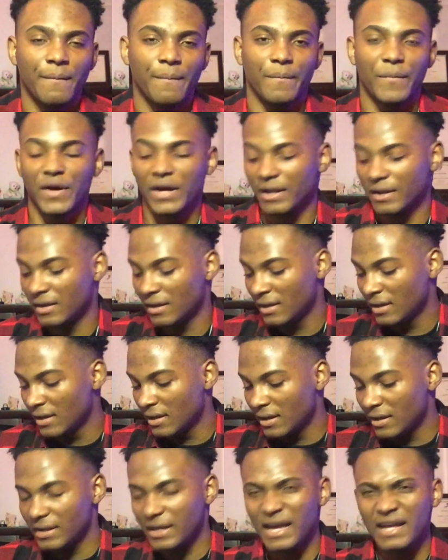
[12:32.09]
But
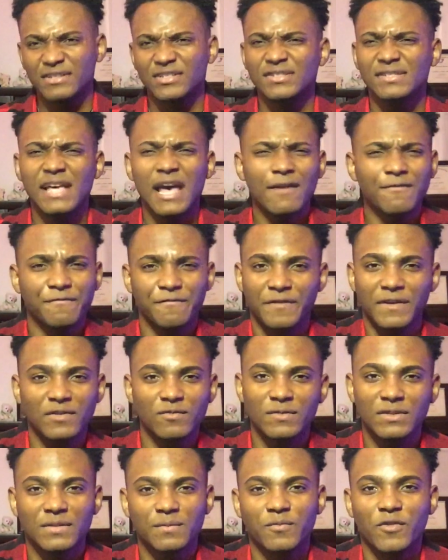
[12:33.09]
yeah, just have fun
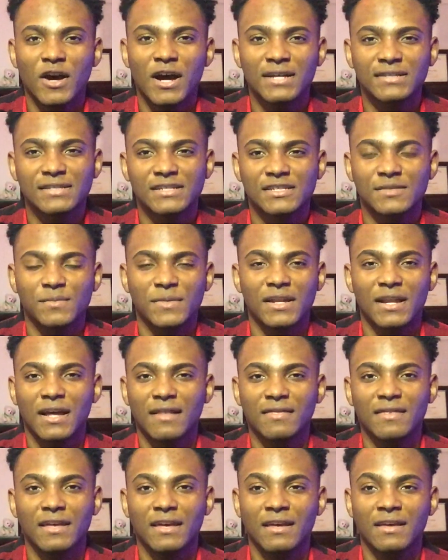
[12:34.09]
with the process, man. I
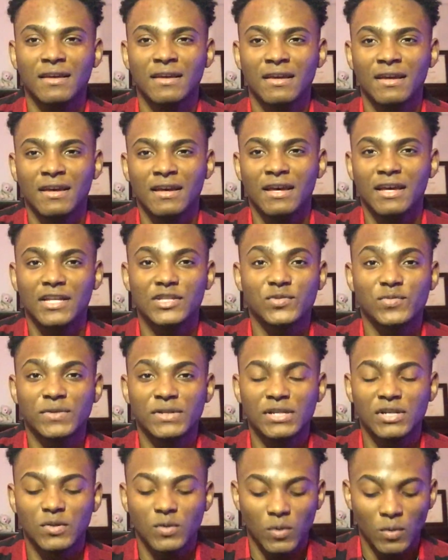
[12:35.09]
think it's
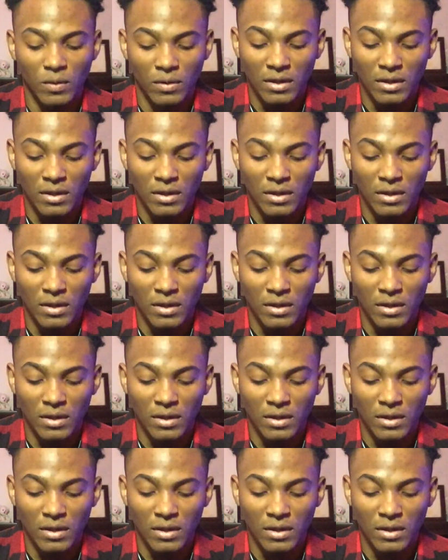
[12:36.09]
really cool.